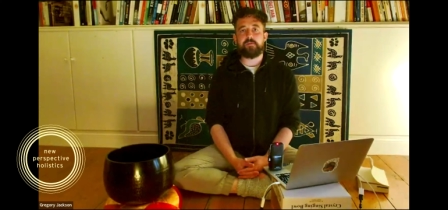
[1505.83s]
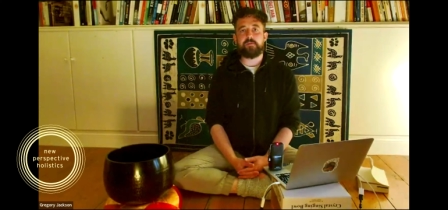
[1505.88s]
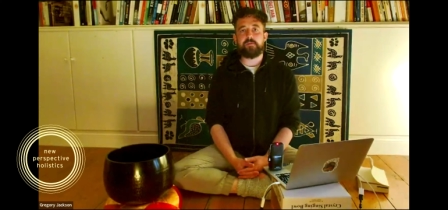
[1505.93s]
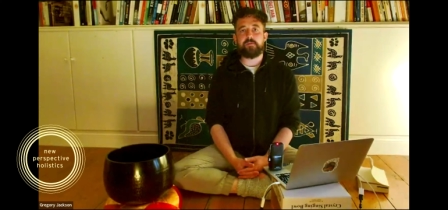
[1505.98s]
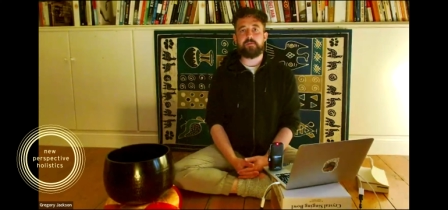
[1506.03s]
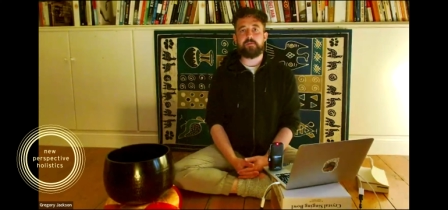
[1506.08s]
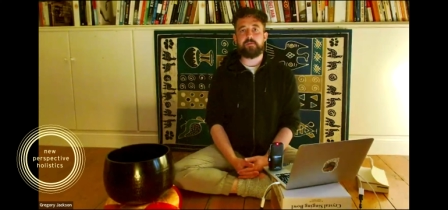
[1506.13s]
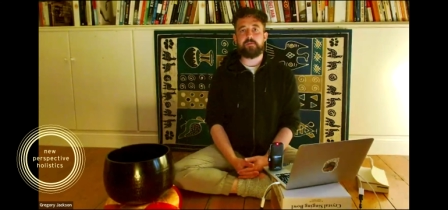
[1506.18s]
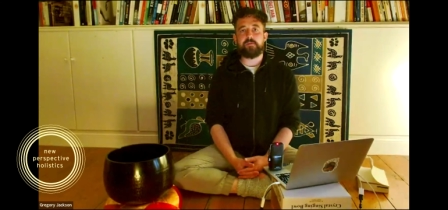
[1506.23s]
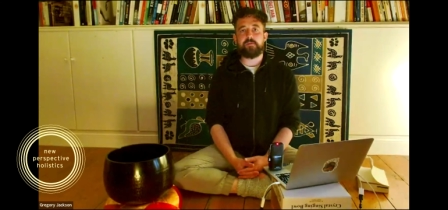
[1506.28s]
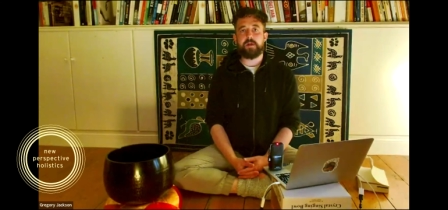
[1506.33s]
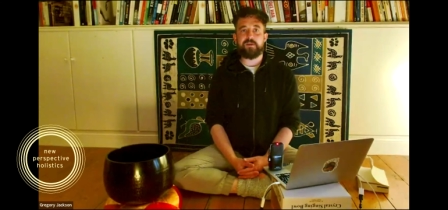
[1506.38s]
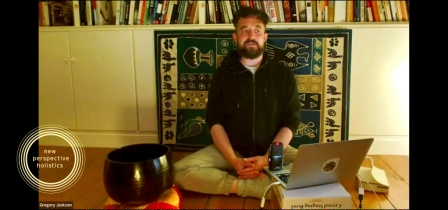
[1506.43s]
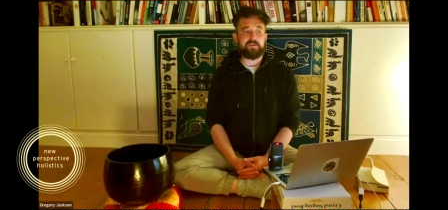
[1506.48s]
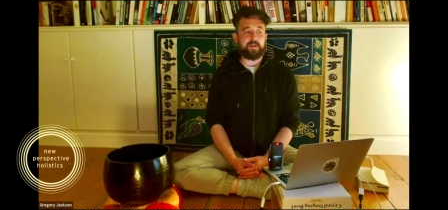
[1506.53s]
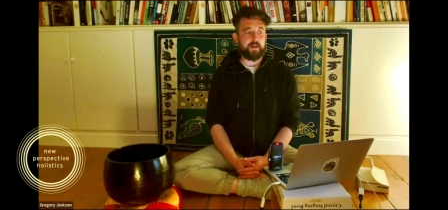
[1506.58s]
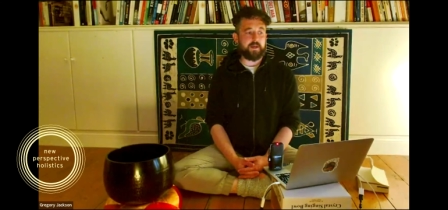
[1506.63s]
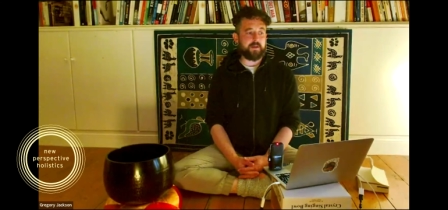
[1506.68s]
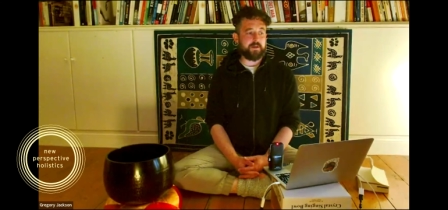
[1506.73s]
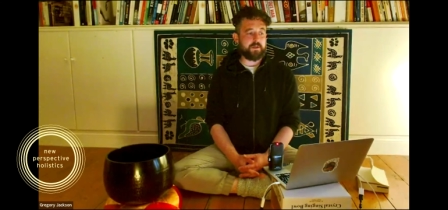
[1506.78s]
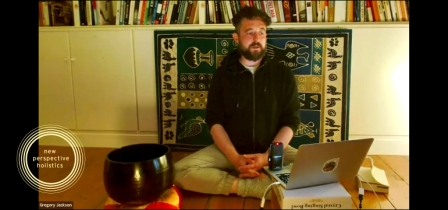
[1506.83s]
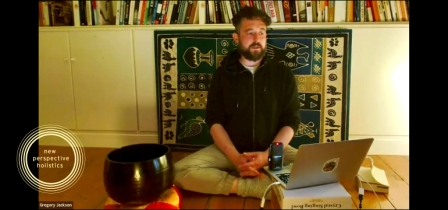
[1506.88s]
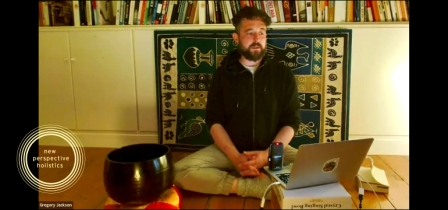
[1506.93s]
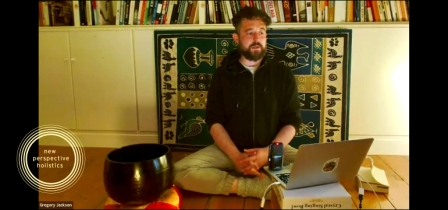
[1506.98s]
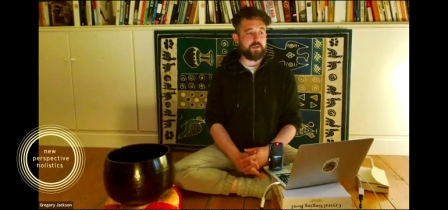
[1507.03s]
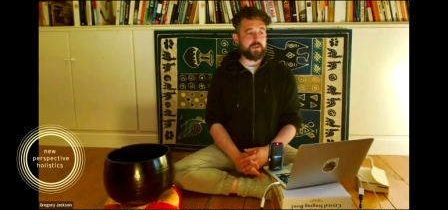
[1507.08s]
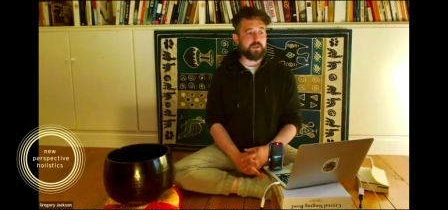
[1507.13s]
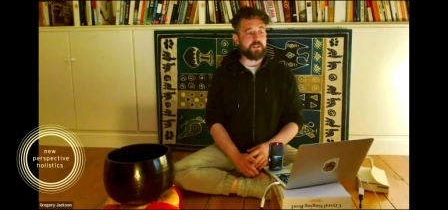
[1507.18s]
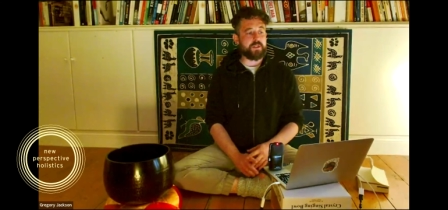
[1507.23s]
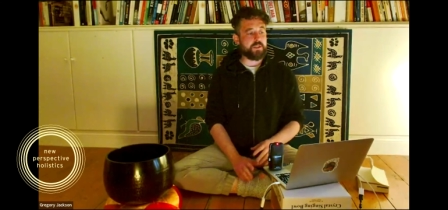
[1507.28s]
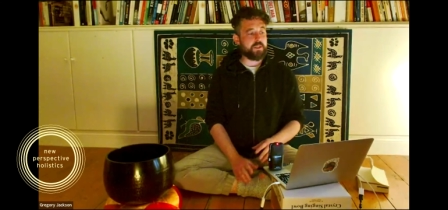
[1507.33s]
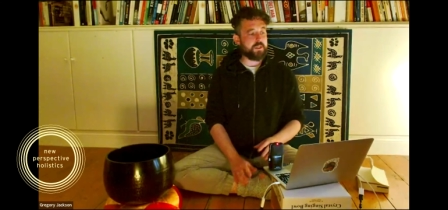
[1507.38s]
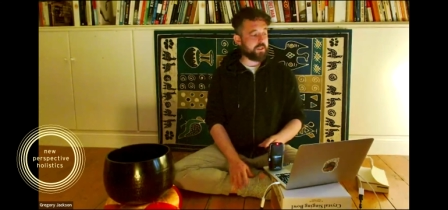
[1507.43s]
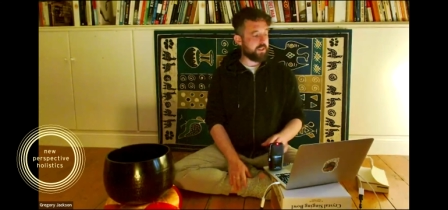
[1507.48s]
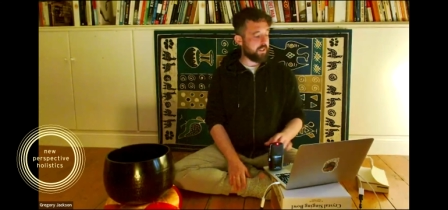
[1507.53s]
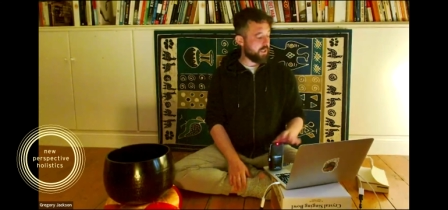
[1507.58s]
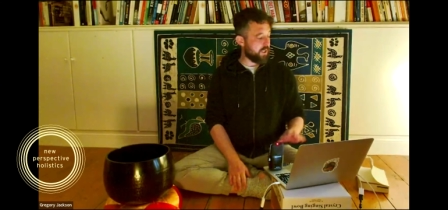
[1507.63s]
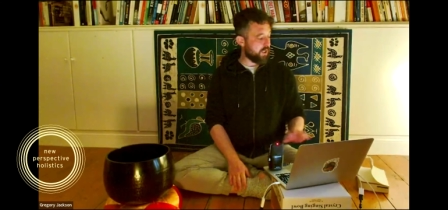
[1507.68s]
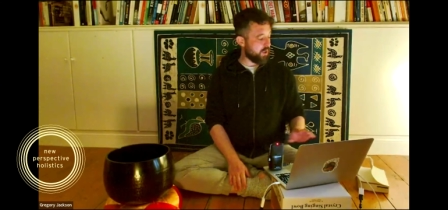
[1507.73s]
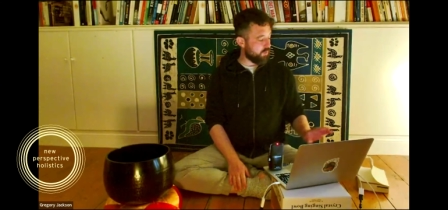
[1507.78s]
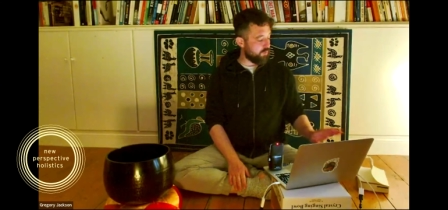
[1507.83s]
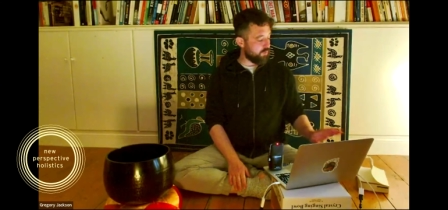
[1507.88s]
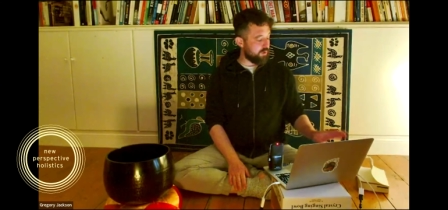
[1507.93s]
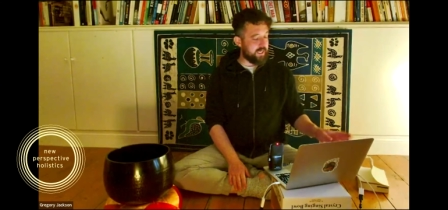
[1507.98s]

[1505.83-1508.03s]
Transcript: one, I want to stick to just